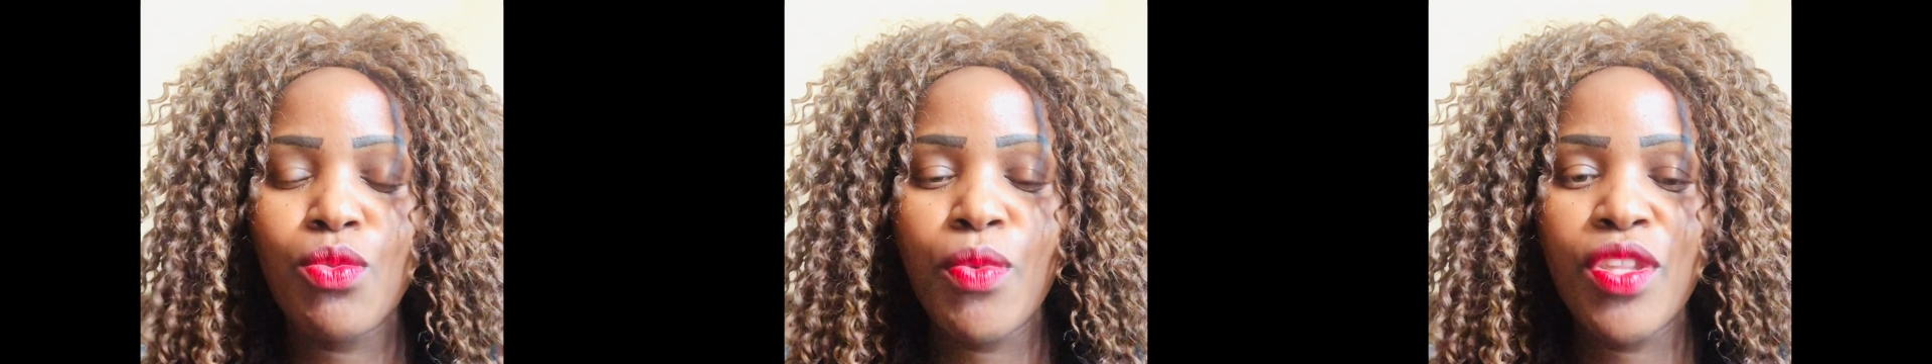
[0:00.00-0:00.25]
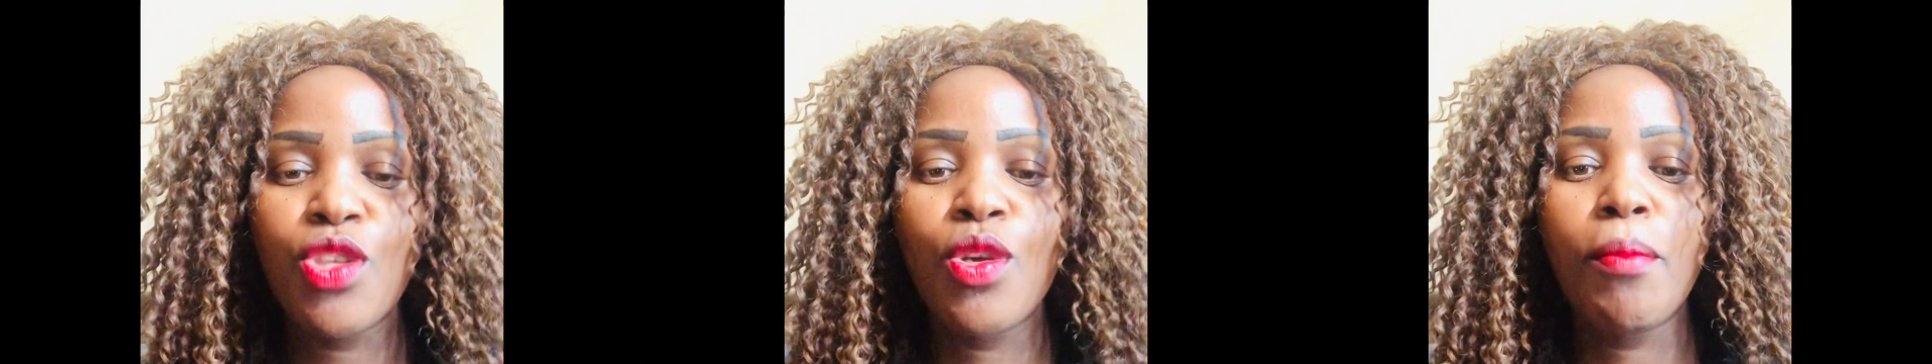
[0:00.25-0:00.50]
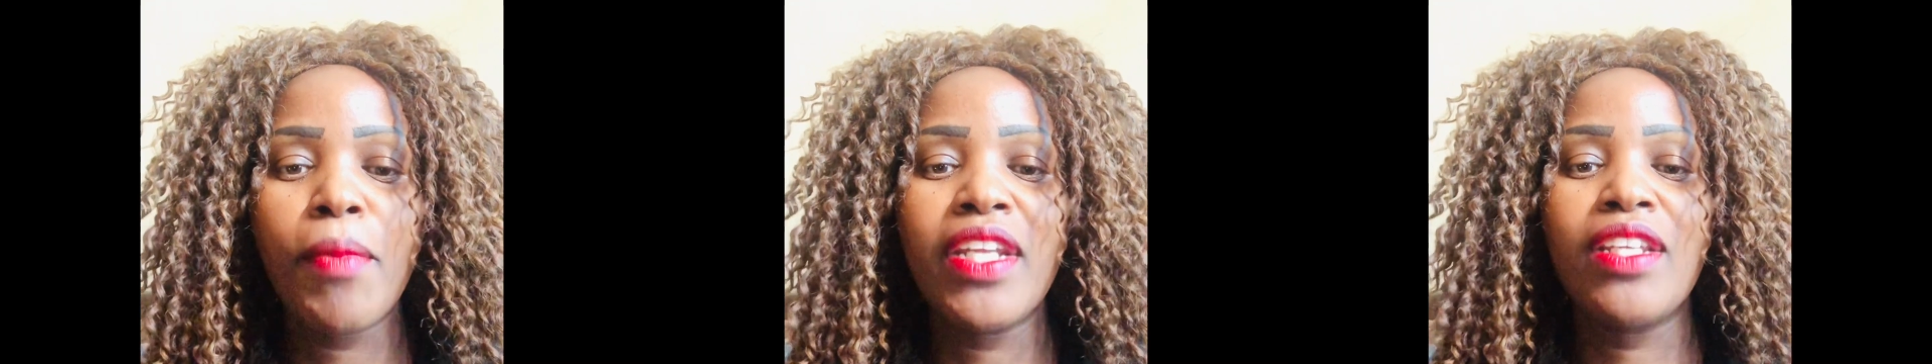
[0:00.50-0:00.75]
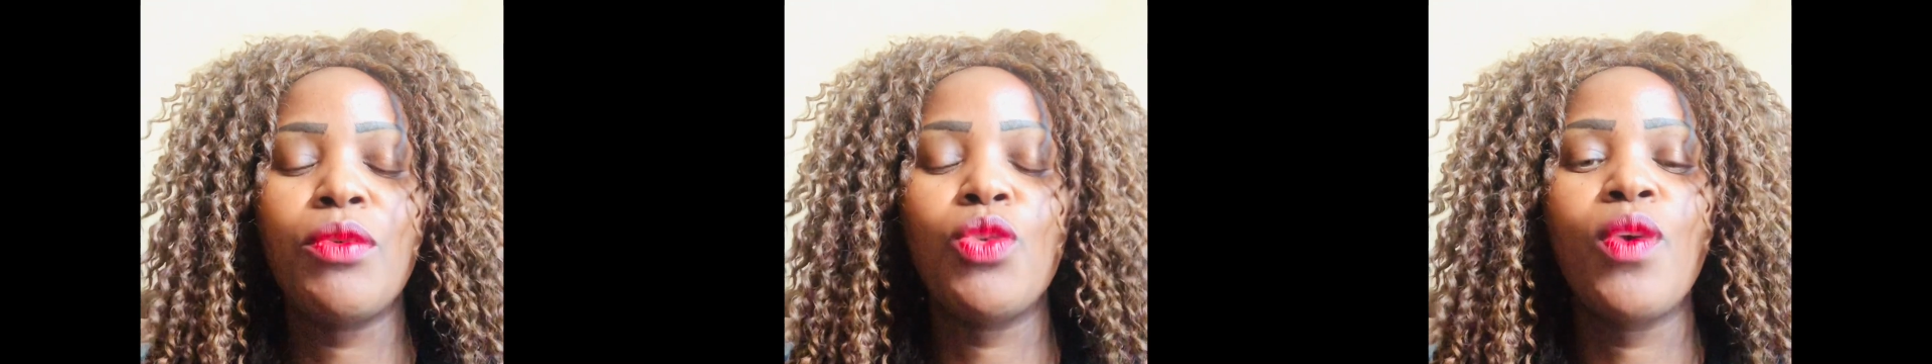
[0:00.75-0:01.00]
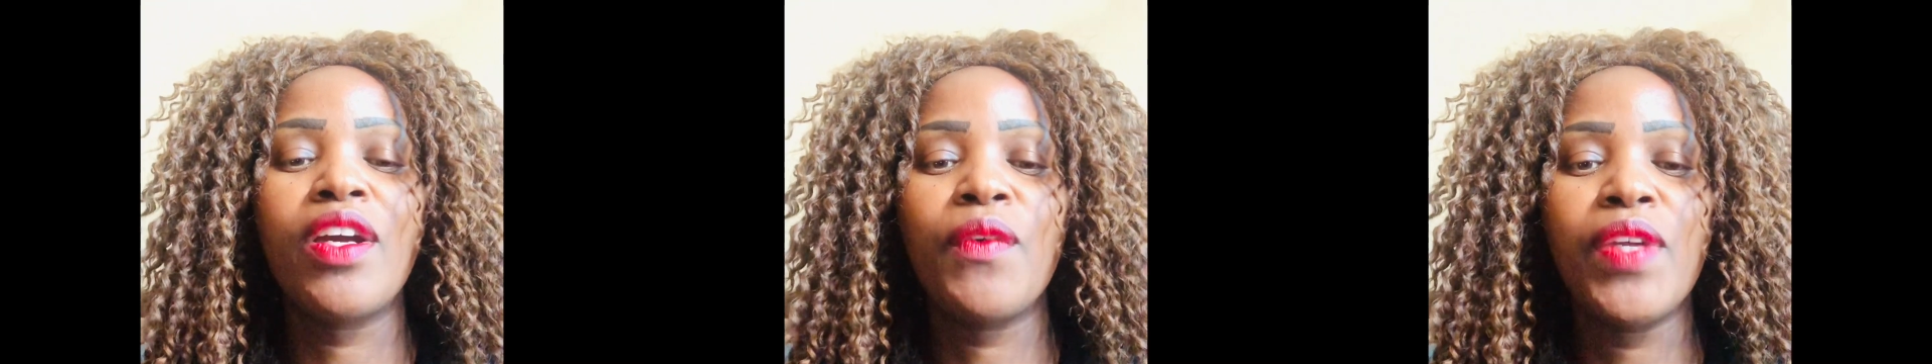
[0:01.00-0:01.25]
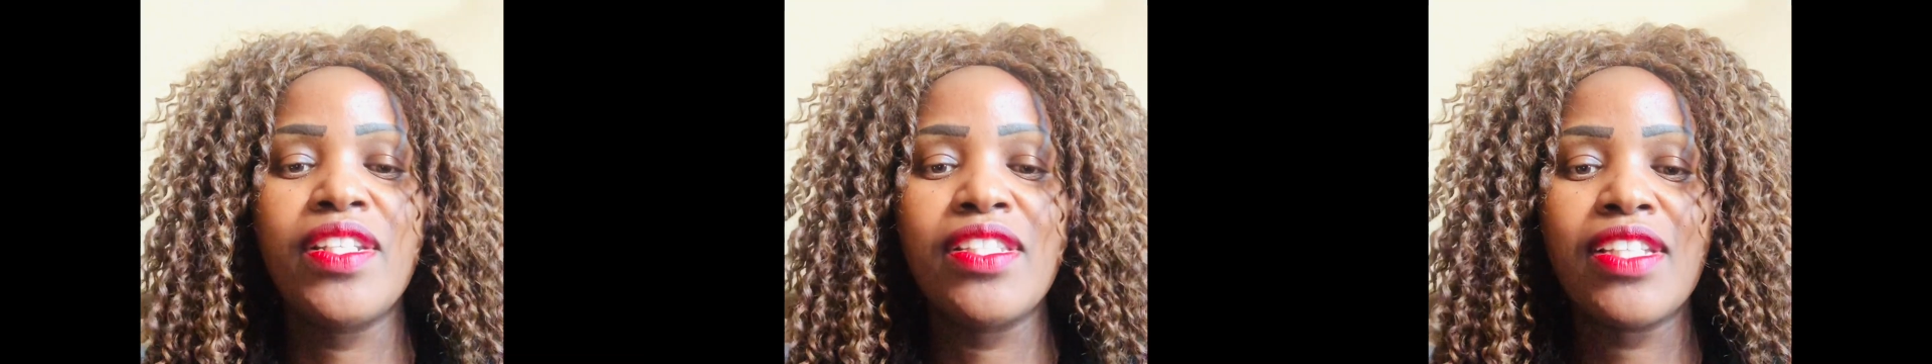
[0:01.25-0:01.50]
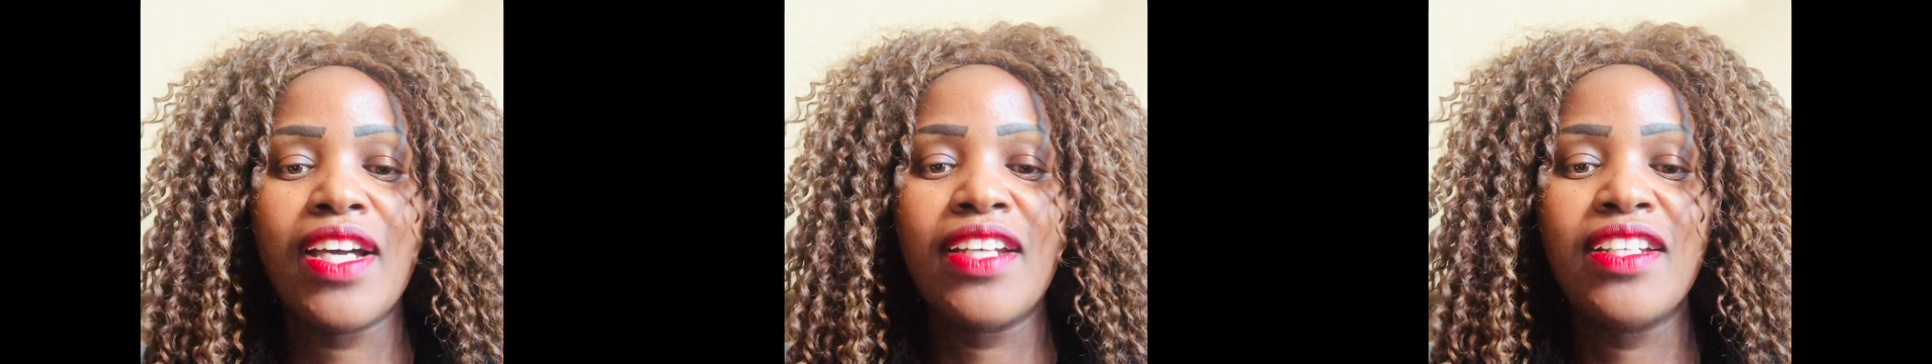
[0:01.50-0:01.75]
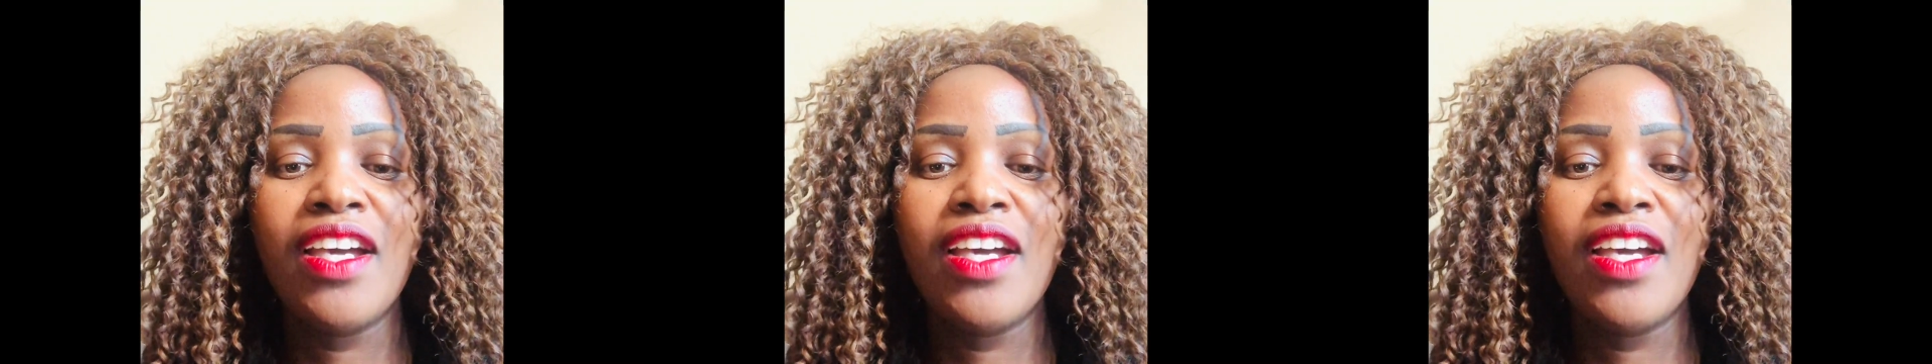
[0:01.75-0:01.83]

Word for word: with your money your credit card